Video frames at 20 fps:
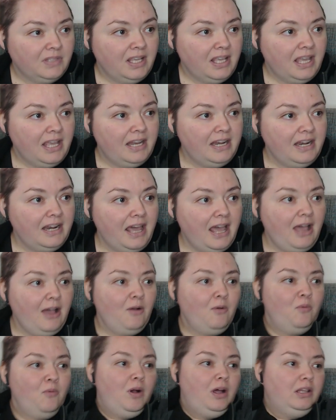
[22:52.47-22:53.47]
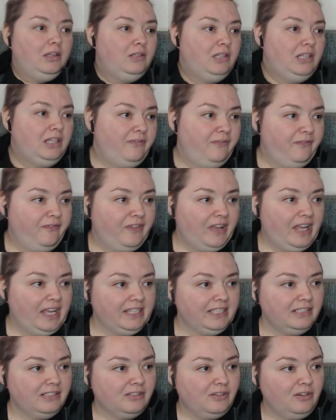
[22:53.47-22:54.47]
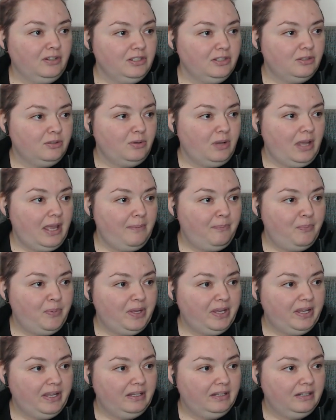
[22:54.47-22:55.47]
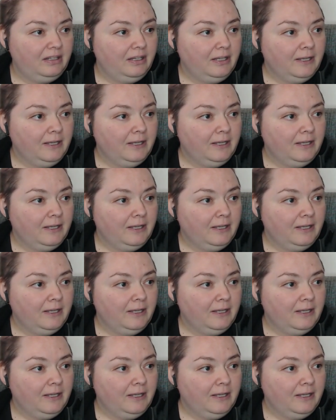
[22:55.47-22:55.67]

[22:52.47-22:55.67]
And now what the fuck is going to happen?